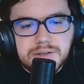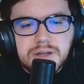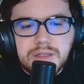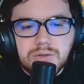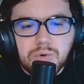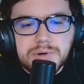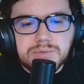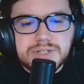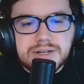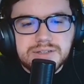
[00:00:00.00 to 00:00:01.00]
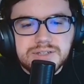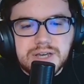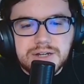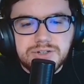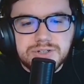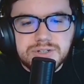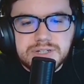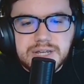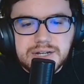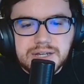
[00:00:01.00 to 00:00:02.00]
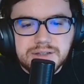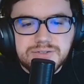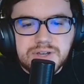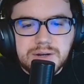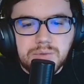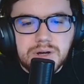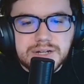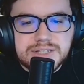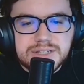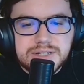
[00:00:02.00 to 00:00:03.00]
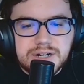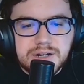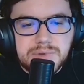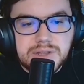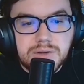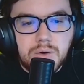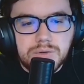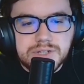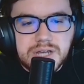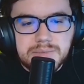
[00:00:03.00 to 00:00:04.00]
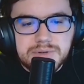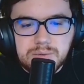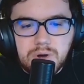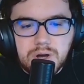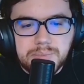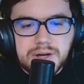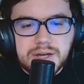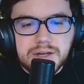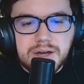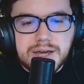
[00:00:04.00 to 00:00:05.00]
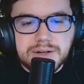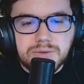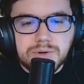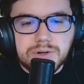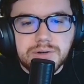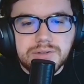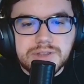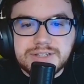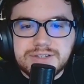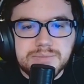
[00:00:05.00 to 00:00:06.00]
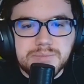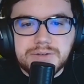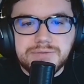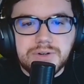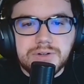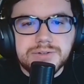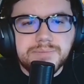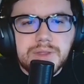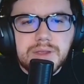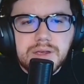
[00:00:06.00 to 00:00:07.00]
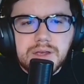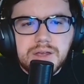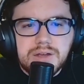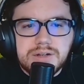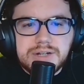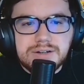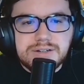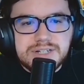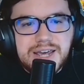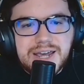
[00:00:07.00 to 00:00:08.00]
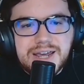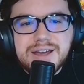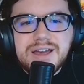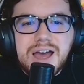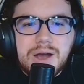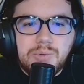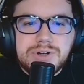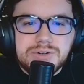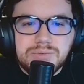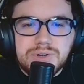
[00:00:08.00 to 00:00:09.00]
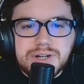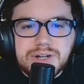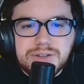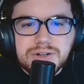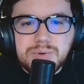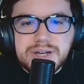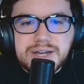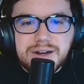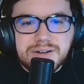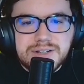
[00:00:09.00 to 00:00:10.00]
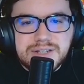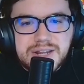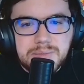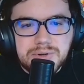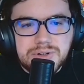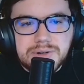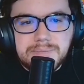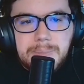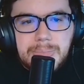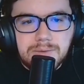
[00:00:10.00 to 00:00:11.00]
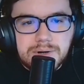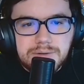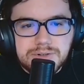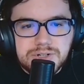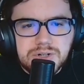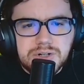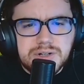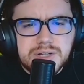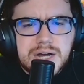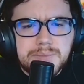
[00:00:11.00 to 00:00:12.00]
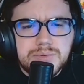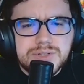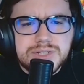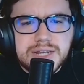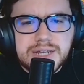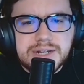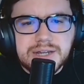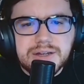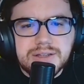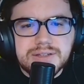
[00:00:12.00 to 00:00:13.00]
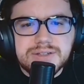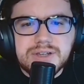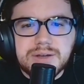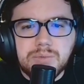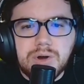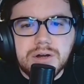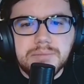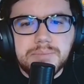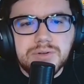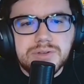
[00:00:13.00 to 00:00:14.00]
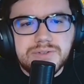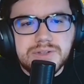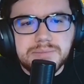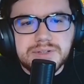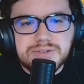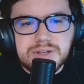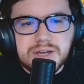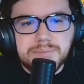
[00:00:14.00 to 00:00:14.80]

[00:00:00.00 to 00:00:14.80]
The woman was outside just standing on the sidewalk and stared at me the whole time as I walked by. I ignored her. This isn't my fault. Now today, I went to run another quick errand in the neighborhood. When I returned, the couple was standing on the sidewalk, both of them this time,